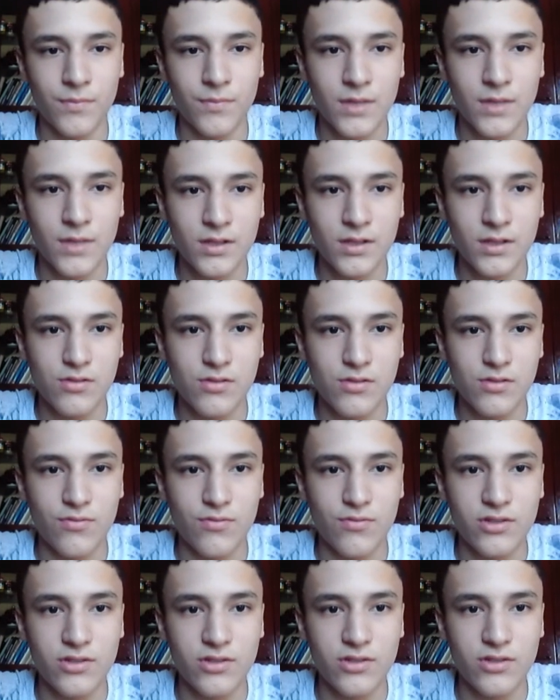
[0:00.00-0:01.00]
So
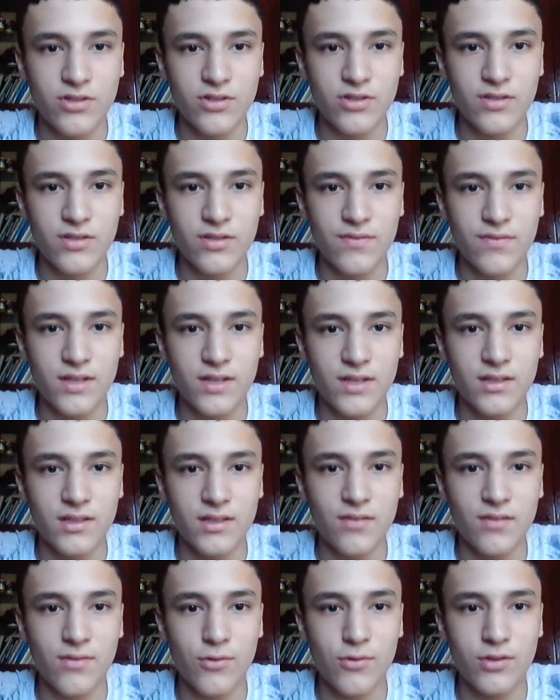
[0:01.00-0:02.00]
factors affecting
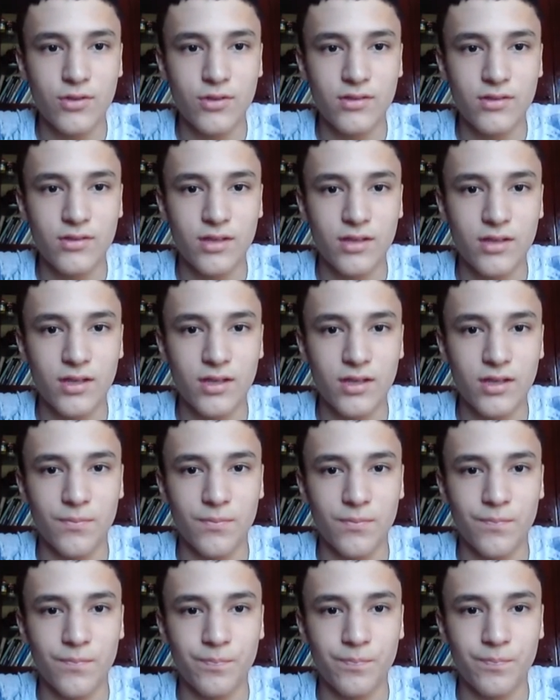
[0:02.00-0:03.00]
float and sinking.
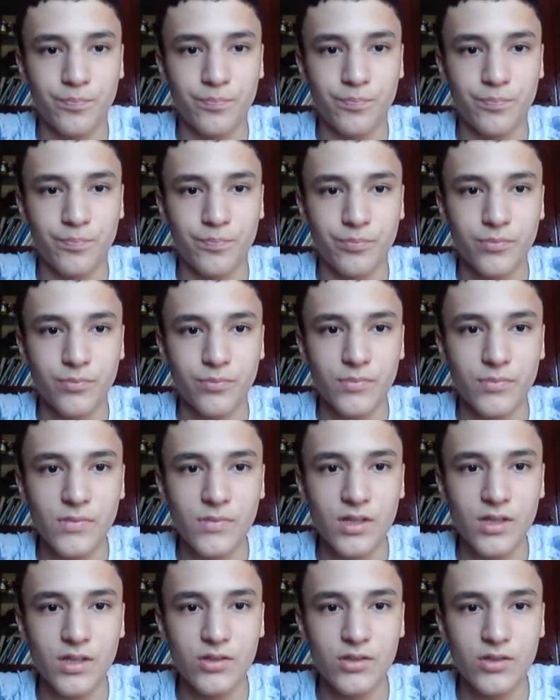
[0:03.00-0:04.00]

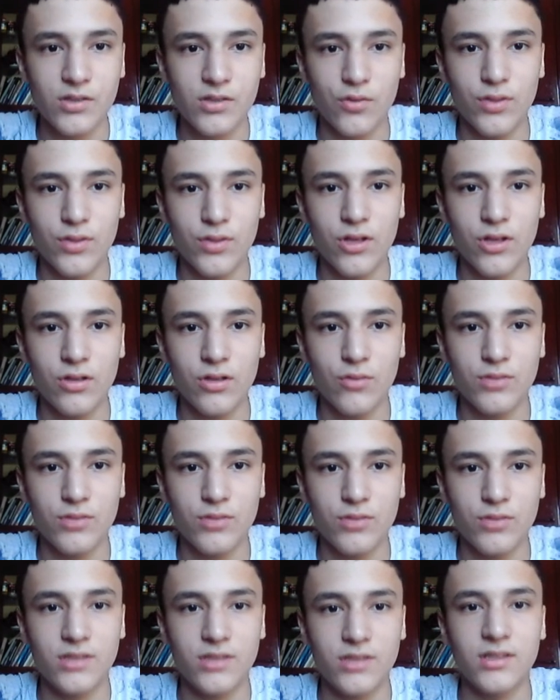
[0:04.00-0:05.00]
So whether an object
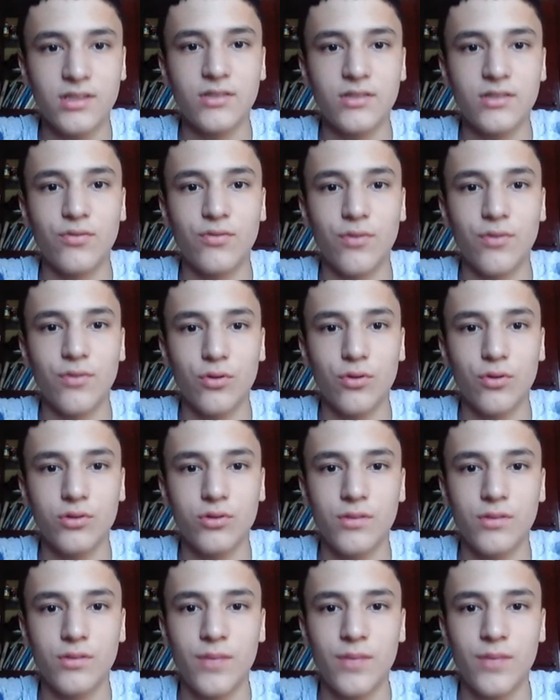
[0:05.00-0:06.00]
sinks or floats
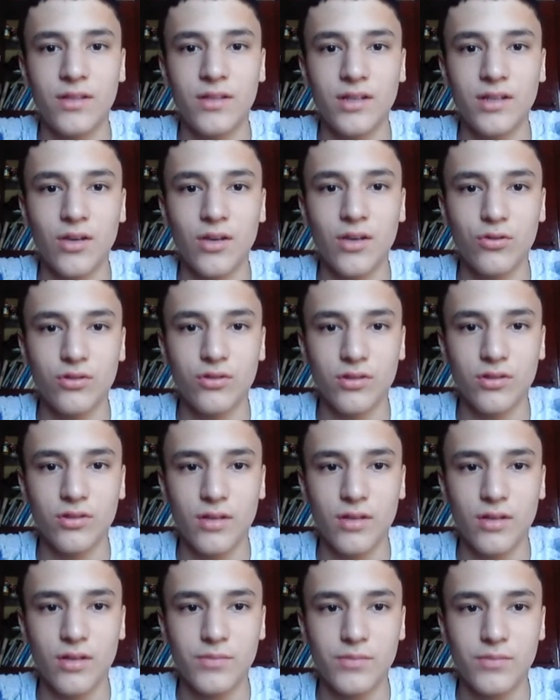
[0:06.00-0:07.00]
depending on
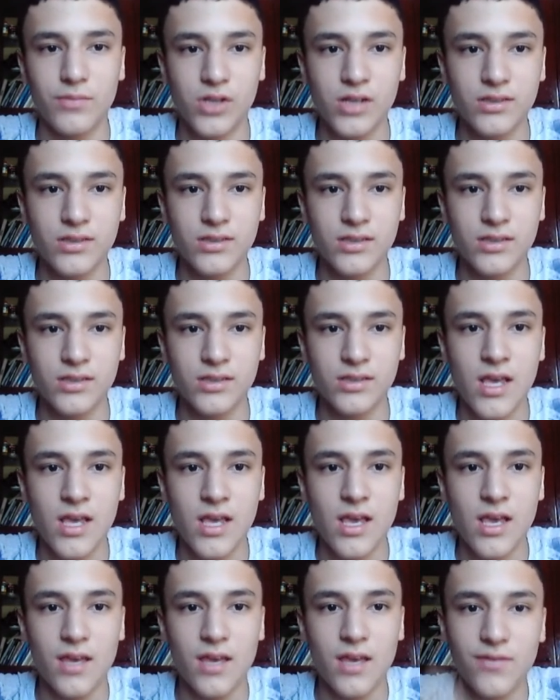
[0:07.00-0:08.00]
upthrust.
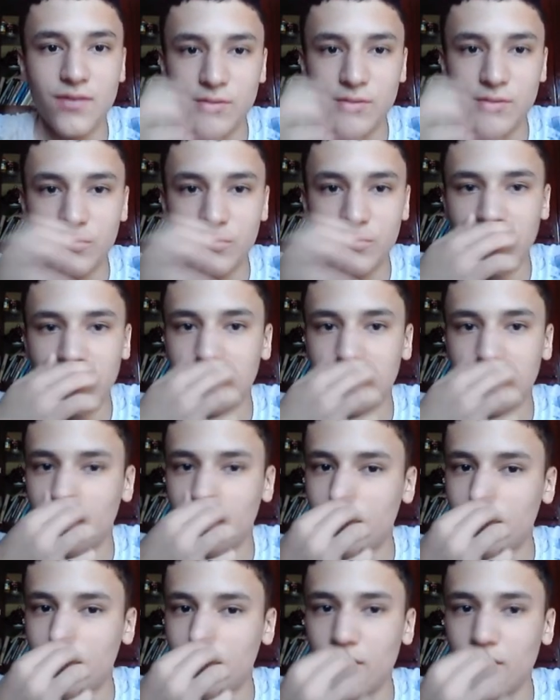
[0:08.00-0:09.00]
If upthrust of
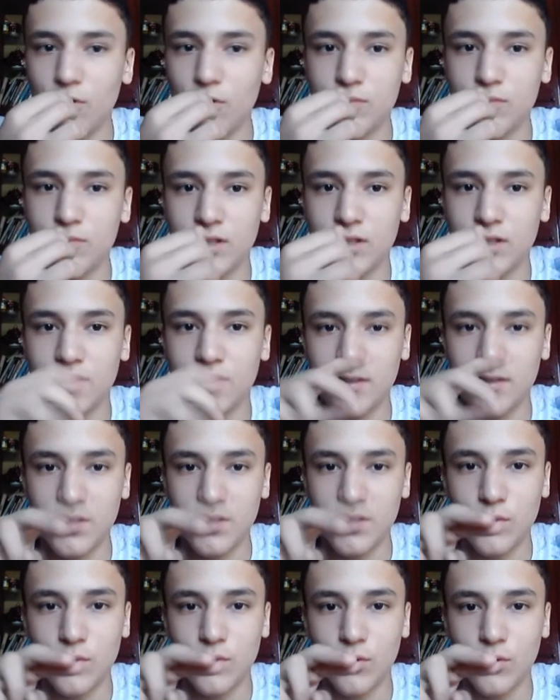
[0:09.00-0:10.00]
object is
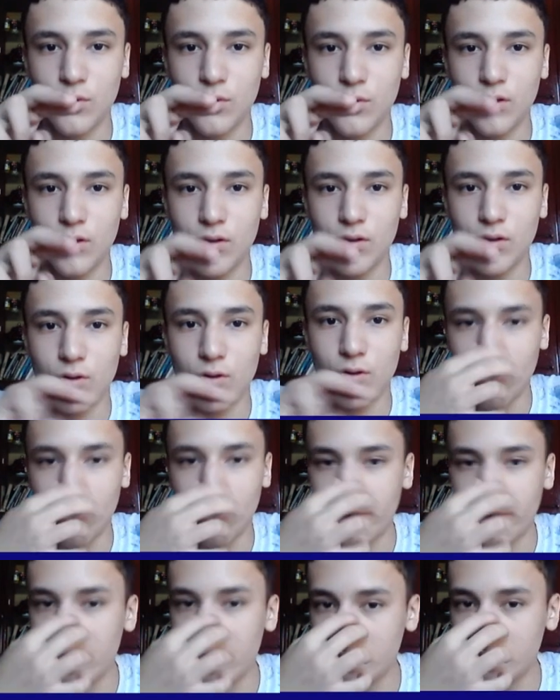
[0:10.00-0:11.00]
equal or
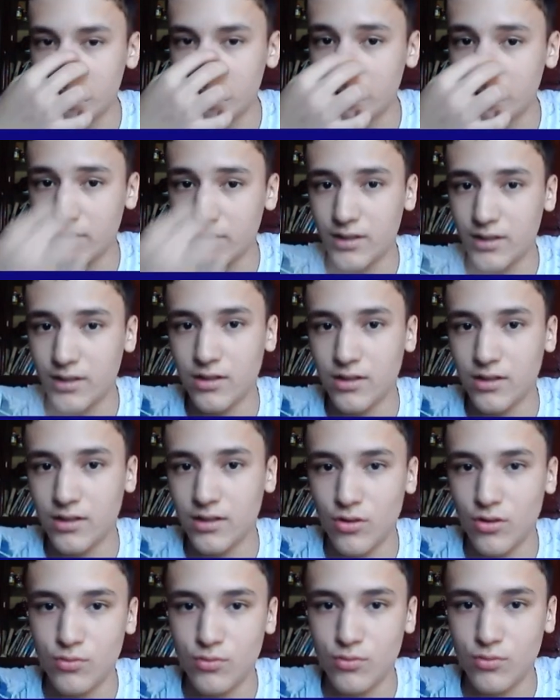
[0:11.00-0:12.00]
greater than the
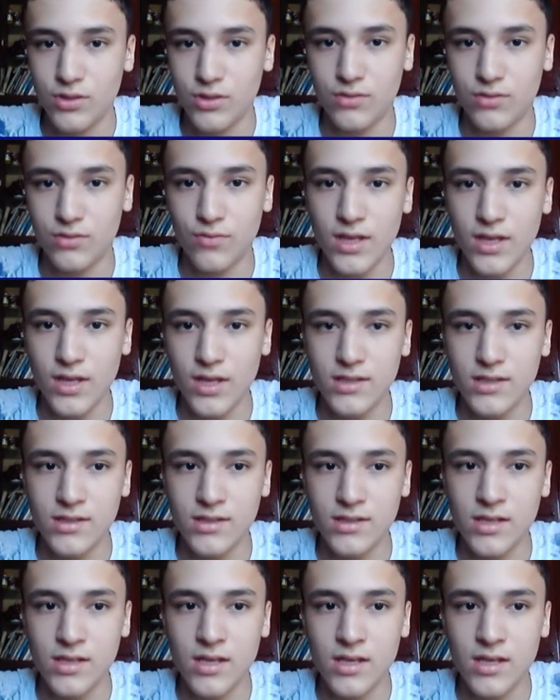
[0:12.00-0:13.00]
object's weight,
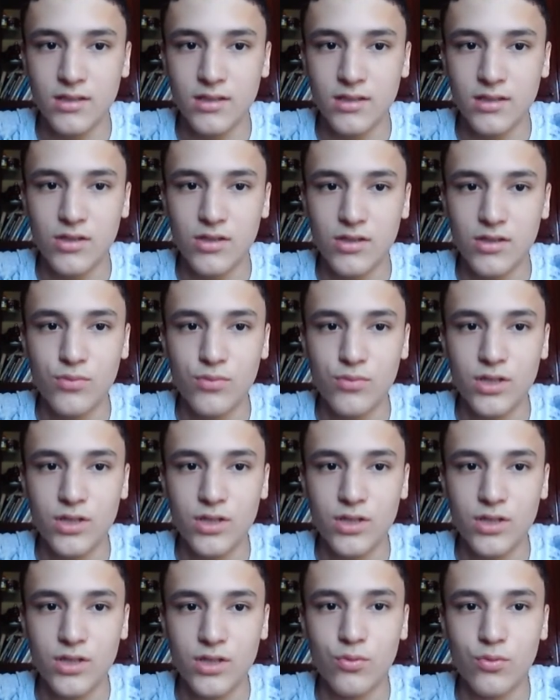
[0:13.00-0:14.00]
then the object
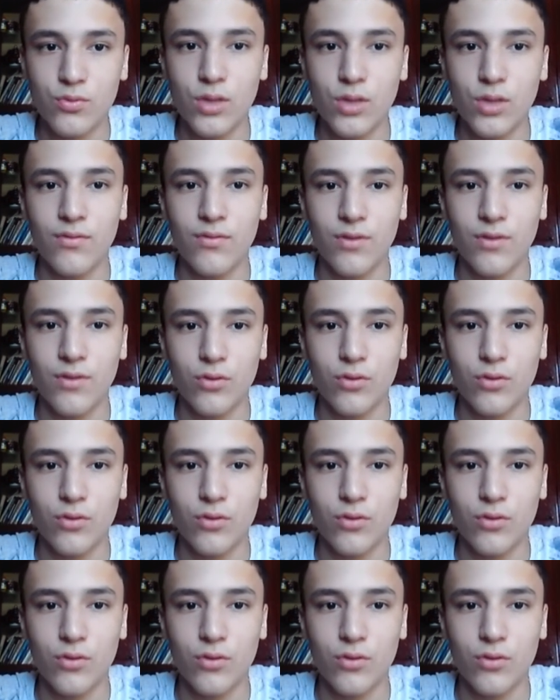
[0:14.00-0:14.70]
will float.